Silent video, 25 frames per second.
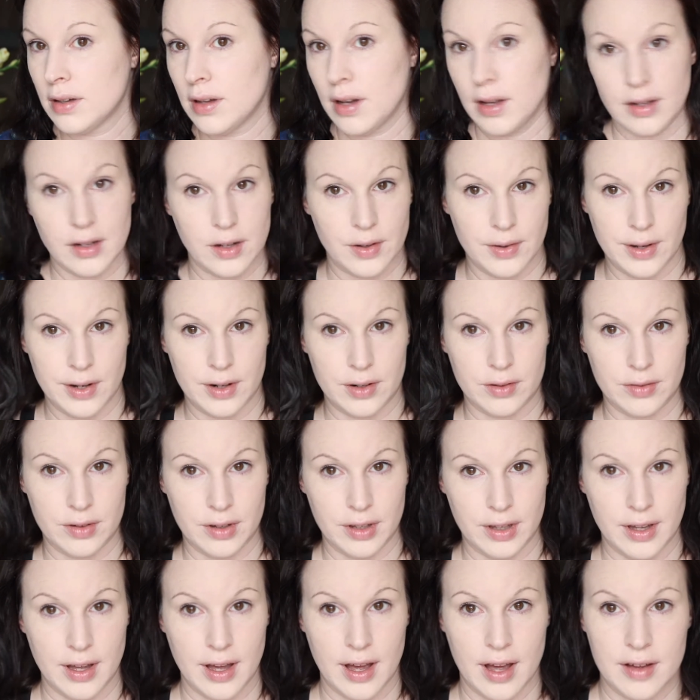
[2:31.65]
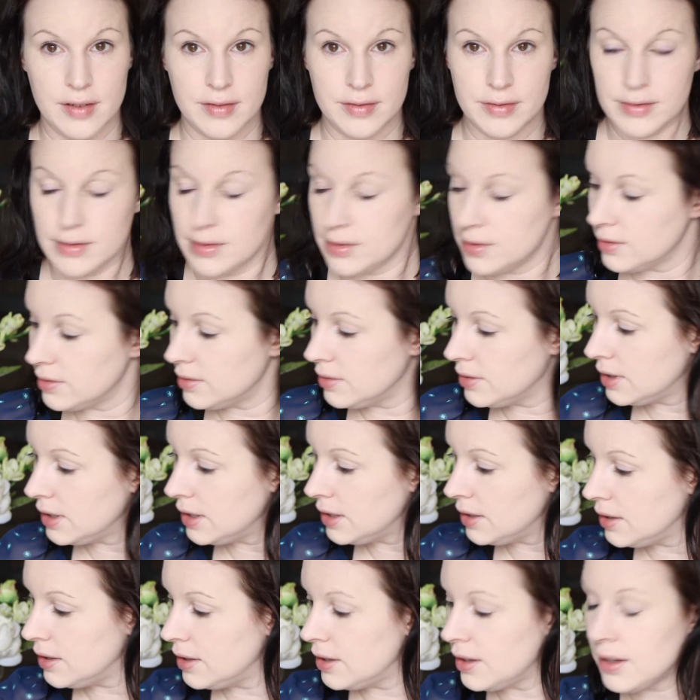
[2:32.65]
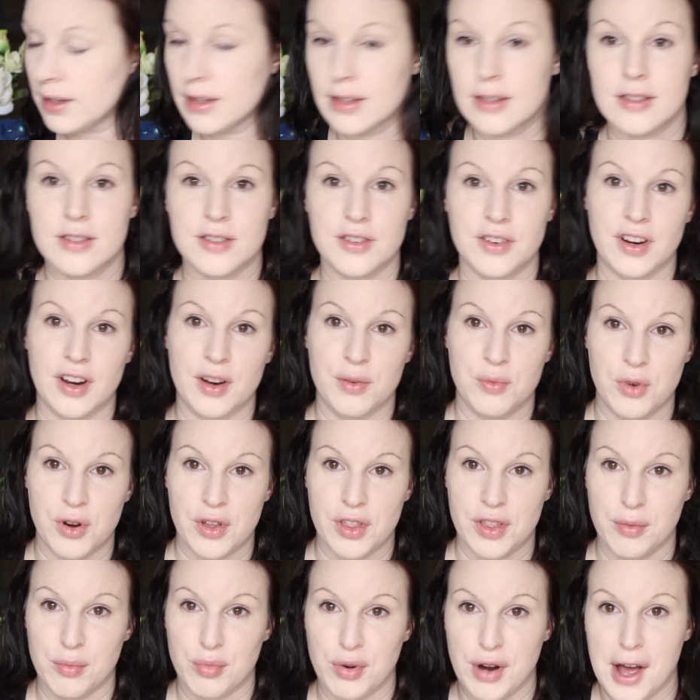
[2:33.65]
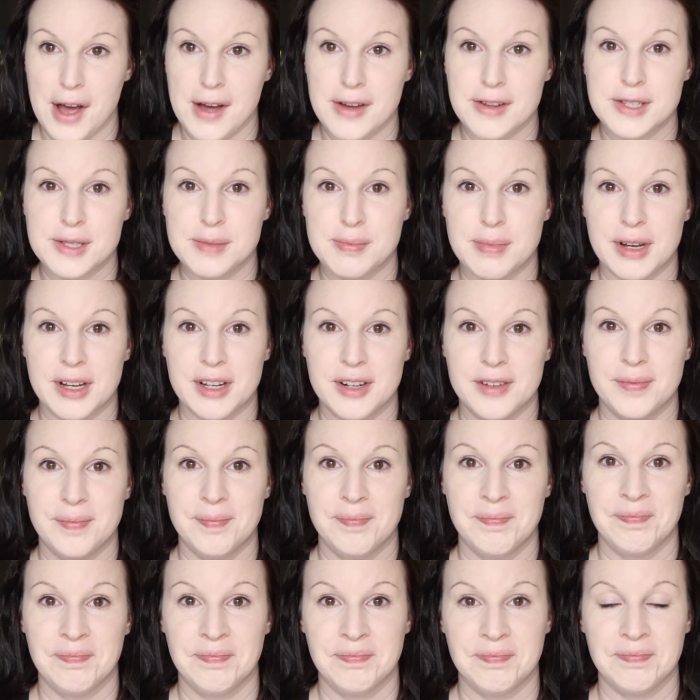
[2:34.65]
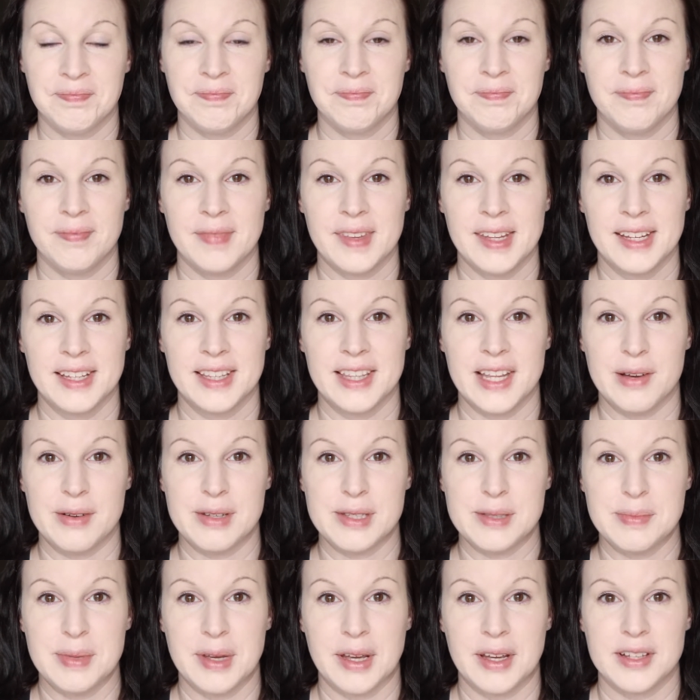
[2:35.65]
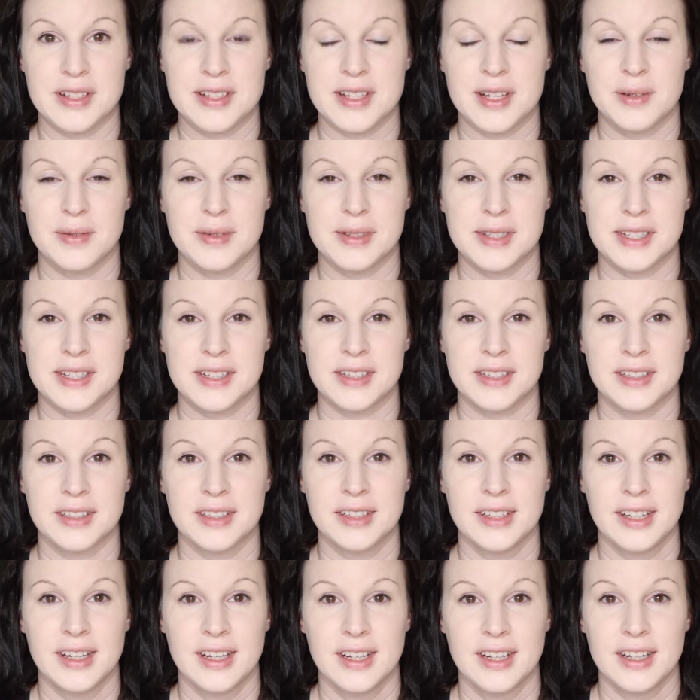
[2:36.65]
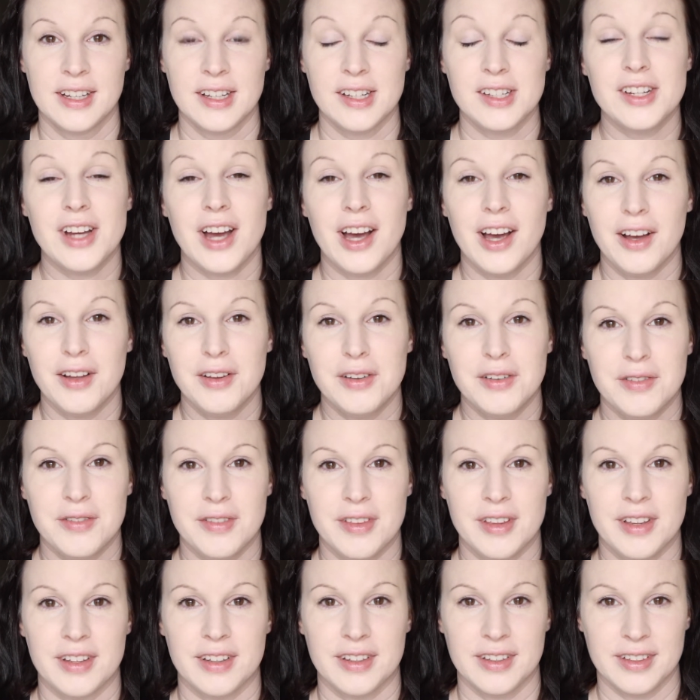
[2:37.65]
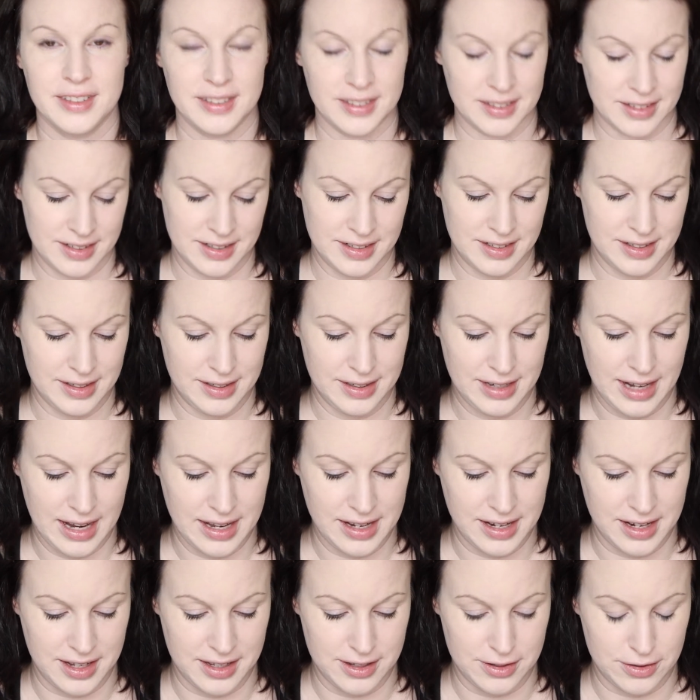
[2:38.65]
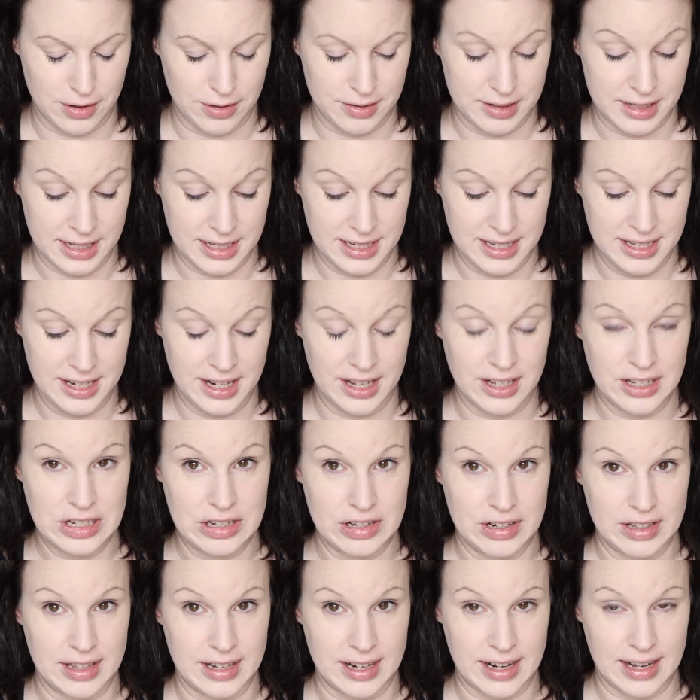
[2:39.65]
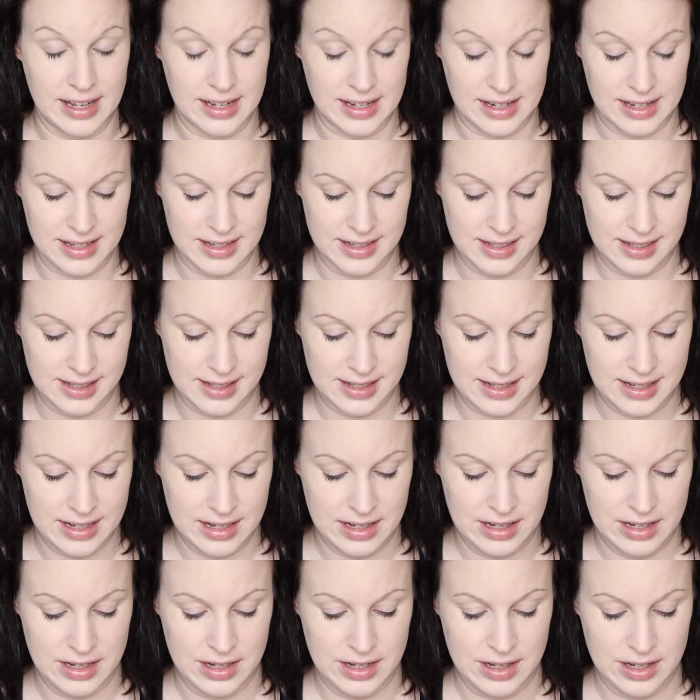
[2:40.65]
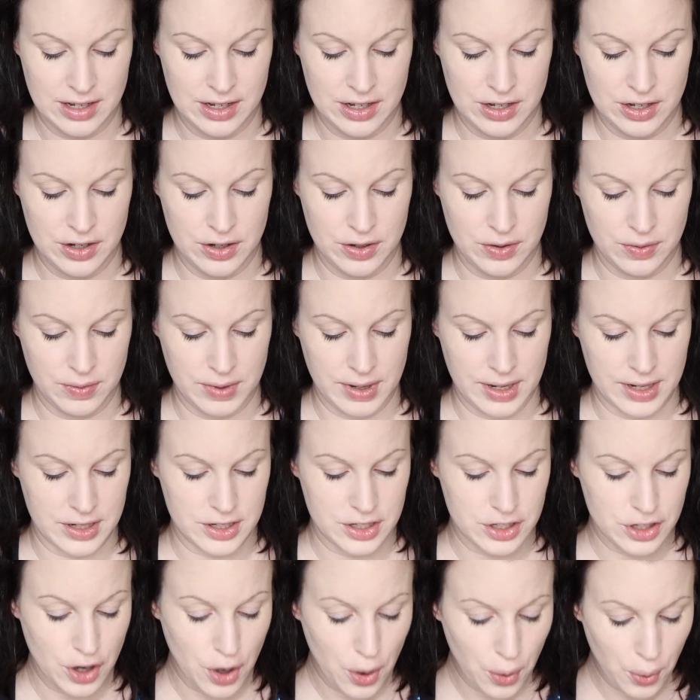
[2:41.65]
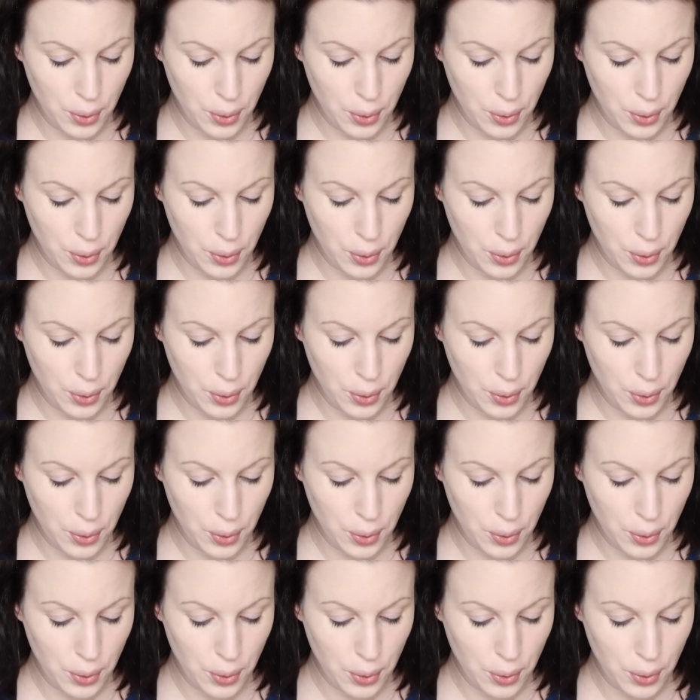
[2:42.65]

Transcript: I know I don't really have Instagram worthy brows, but that was because I was a child of the 90s, or I was a teenager in the 90s, which,